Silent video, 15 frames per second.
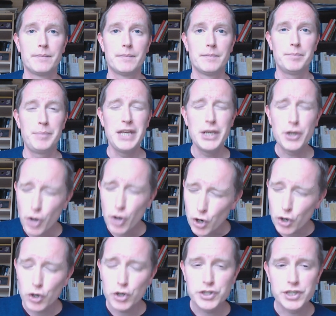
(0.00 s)
Peter
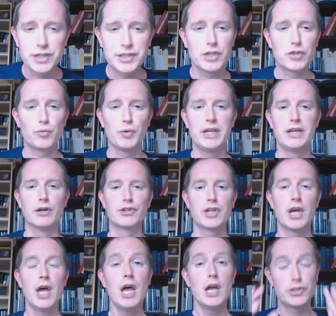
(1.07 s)
urges his
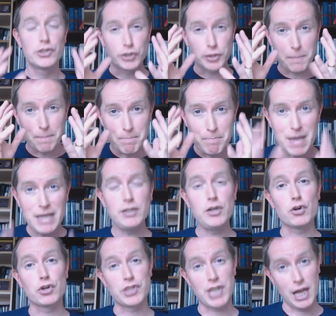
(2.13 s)
readers, submit
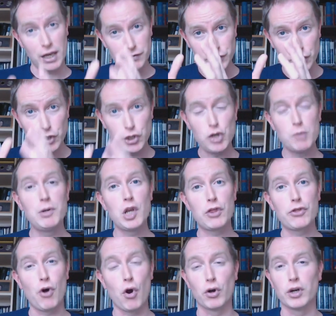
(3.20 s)
yourselves to human
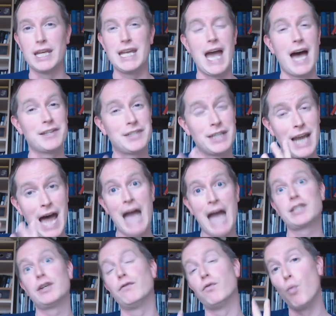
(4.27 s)
authority as an
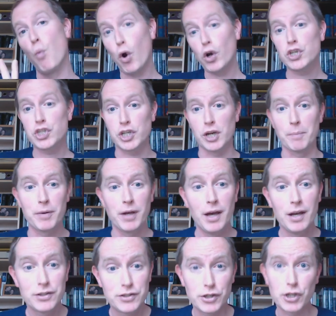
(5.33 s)
act of worship
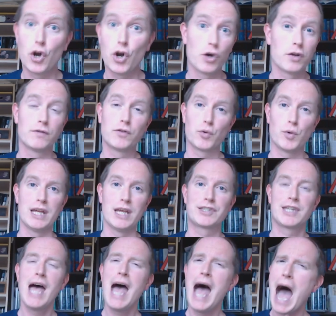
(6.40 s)
to the God of grace.